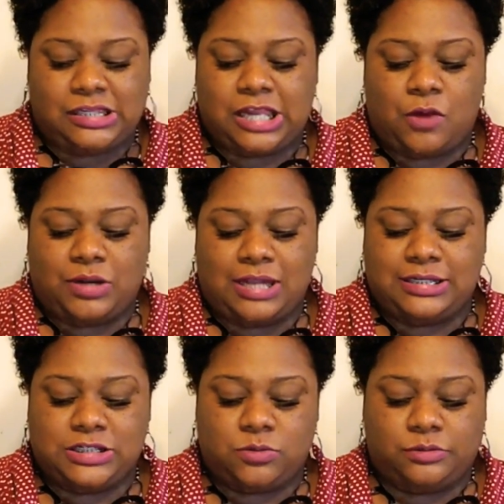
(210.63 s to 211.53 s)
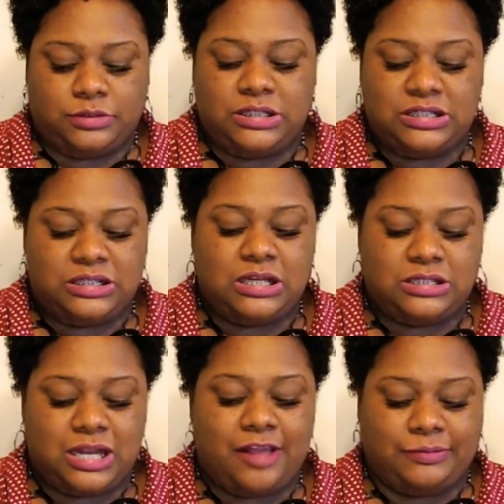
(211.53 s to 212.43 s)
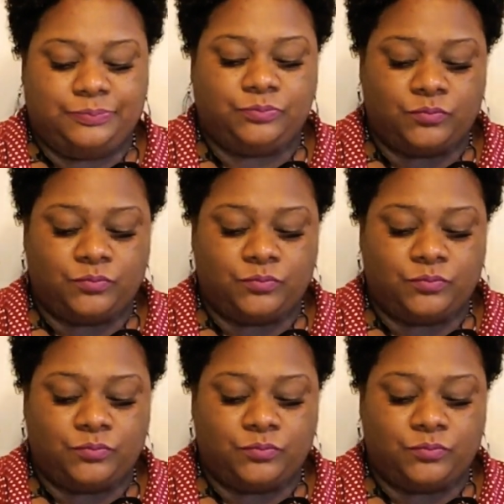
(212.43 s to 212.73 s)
No, not this one. This tastes like